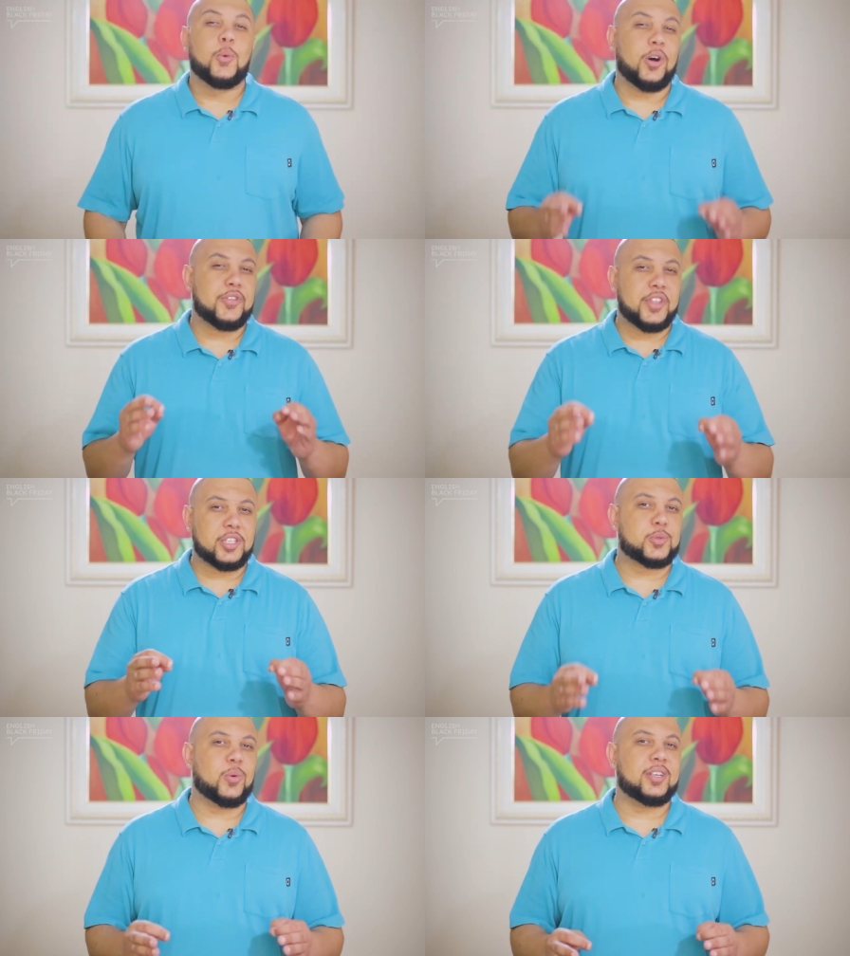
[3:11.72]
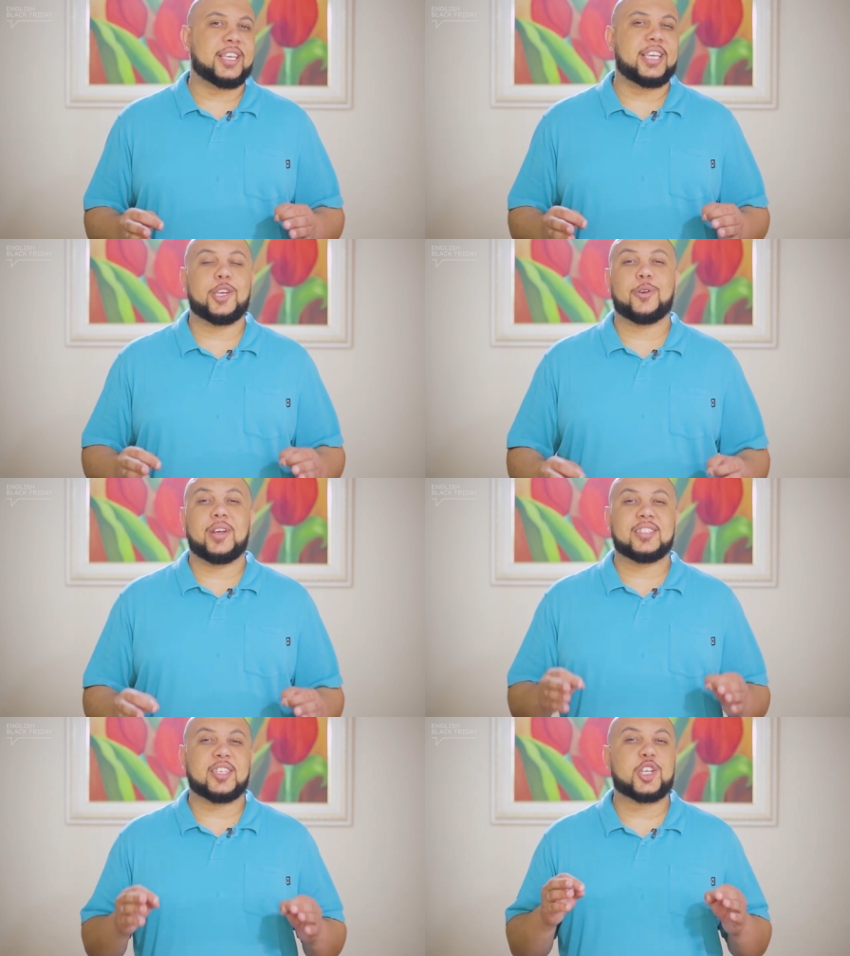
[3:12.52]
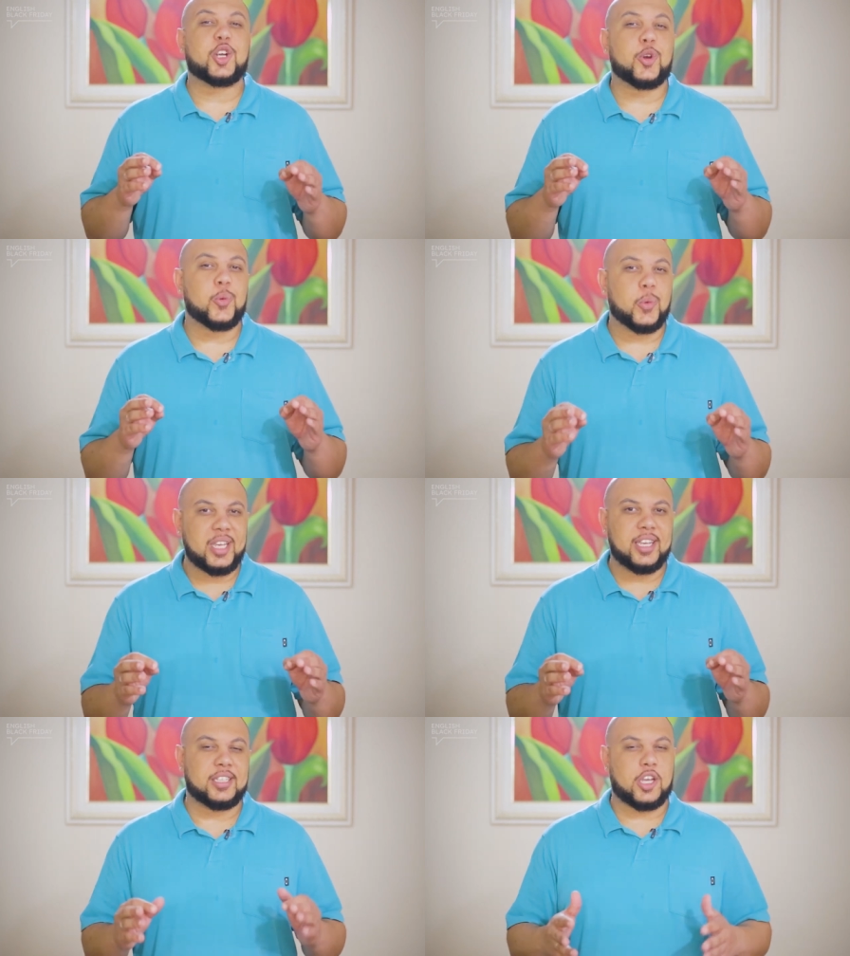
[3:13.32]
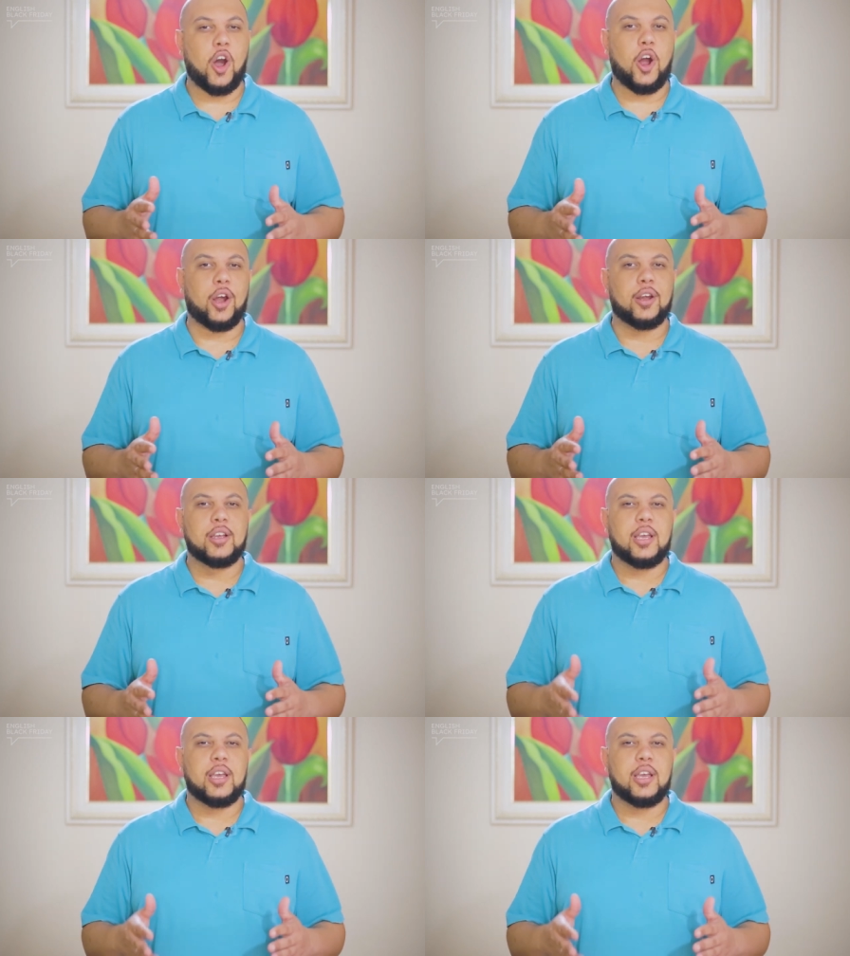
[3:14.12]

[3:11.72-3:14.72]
Well, this one here is a Korean car.